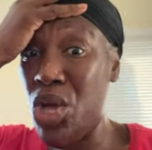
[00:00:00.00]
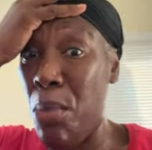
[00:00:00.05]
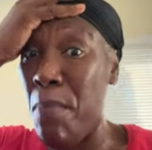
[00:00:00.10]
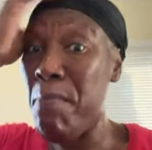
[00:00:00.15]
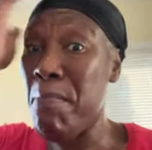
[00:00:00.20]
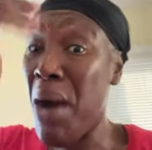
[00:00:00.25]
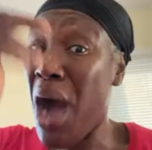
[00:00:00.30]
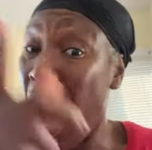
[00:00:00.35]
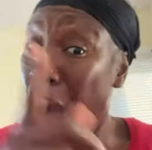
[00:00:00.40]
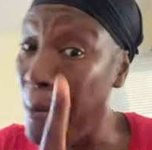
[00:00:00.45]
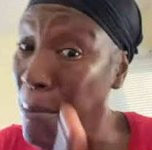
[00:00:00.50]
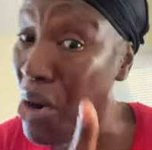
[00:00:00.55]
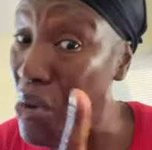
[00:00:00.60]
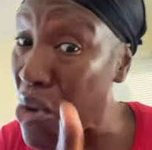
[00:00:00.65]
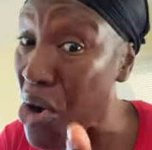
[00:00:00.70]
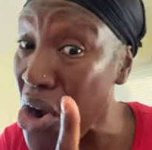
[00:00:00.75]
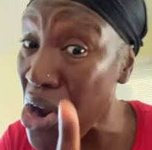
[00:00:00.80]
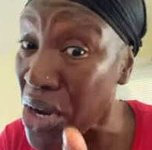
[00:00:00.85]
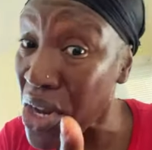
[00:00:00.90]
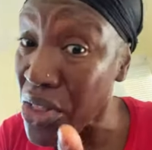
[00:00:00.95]
Mark my
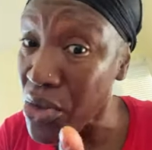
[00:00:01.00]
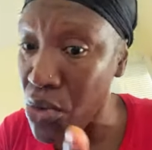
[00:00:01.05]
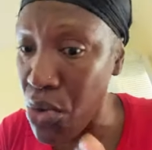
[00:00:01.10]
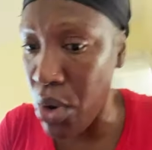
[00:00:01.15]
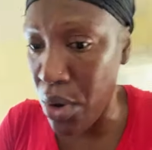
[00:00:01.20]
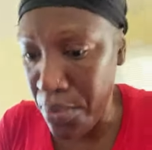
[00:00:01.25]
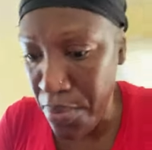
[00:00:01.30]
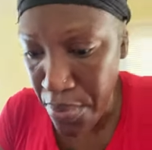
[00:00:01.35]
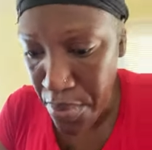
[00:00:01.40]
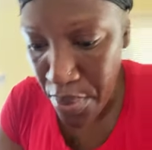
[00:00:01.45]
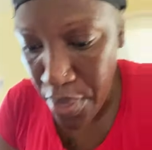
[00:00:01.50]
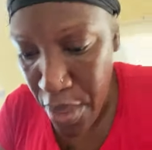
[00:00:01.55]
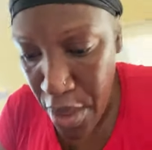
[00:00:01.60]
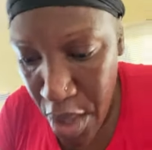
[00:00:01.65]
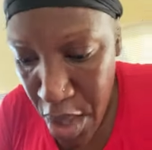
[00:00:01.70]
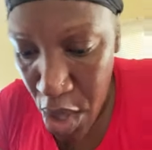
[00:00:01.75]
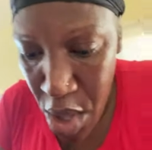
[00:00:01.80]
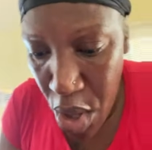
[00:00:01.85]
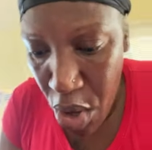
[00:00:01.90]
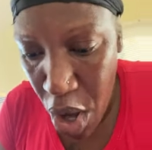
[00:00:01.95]
word, you know.
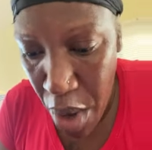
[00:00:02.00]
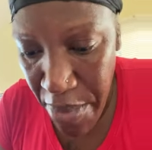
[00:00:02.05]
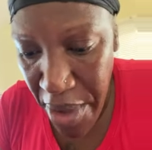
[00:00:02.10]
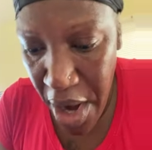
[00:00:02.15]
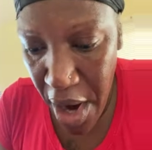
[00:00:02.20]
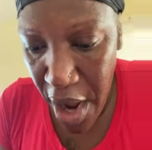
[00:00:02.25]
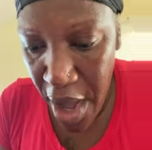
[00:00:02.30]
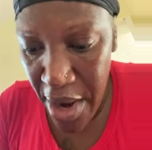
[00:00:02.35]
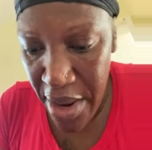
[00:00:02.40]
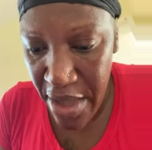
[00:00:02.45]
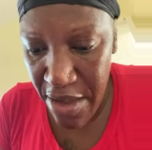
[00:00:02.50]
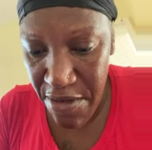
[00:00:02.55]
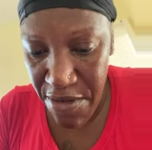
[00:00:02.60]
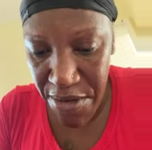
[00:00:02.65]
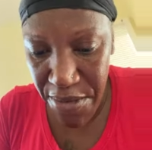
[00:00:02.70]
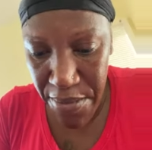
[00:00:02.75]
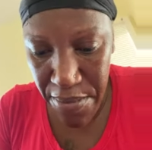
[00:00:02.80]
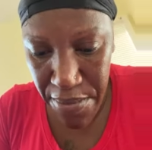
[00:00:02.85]
Come here, Olive.